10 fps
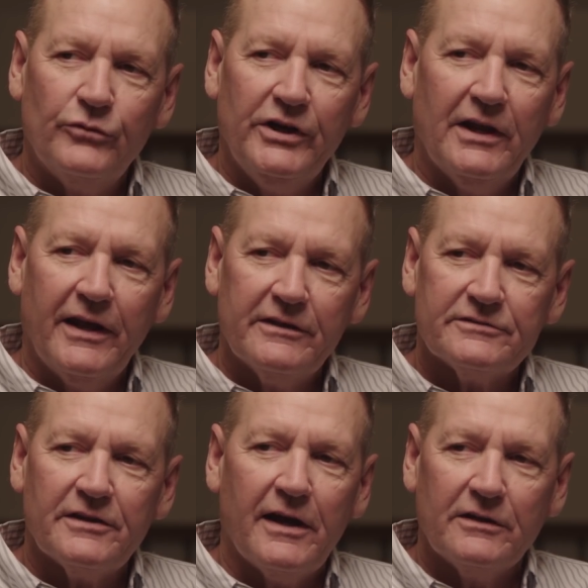relaying the
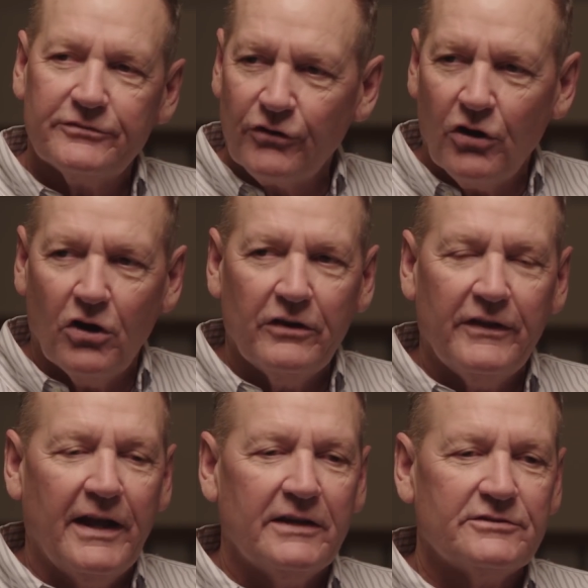signs for all of
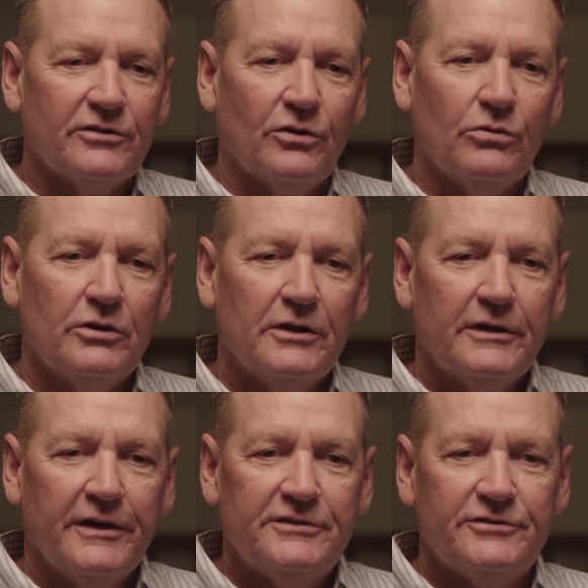that. So
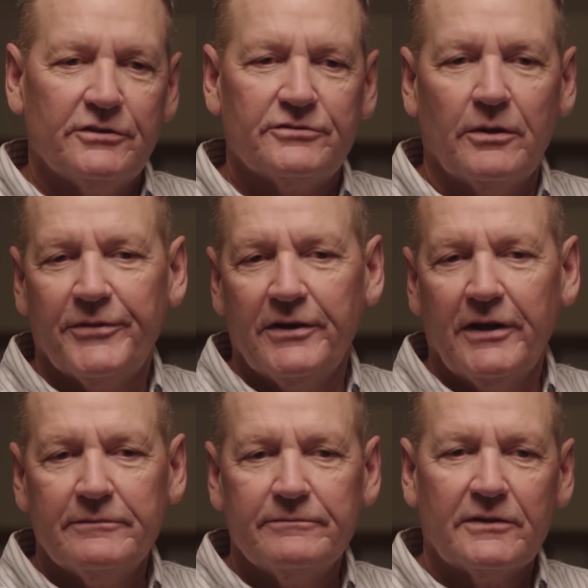it's just something
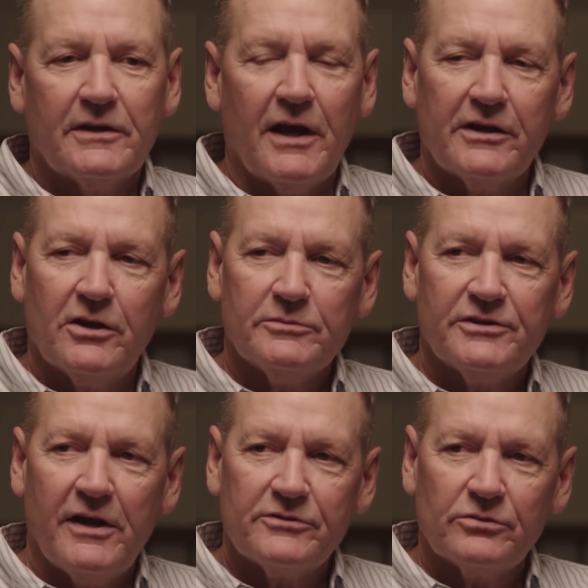that kind of comes
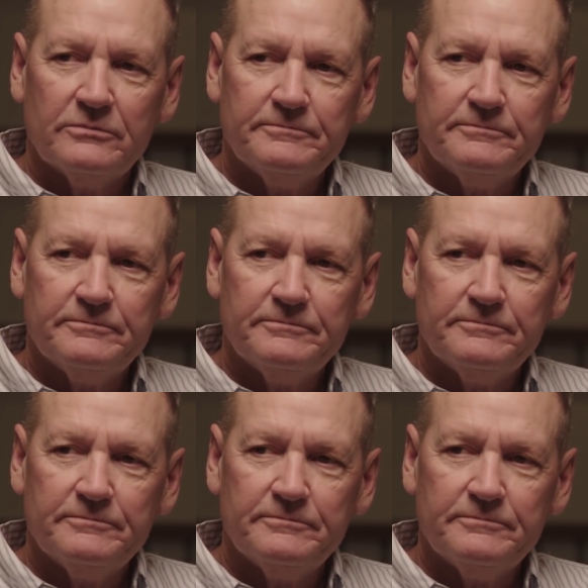natural.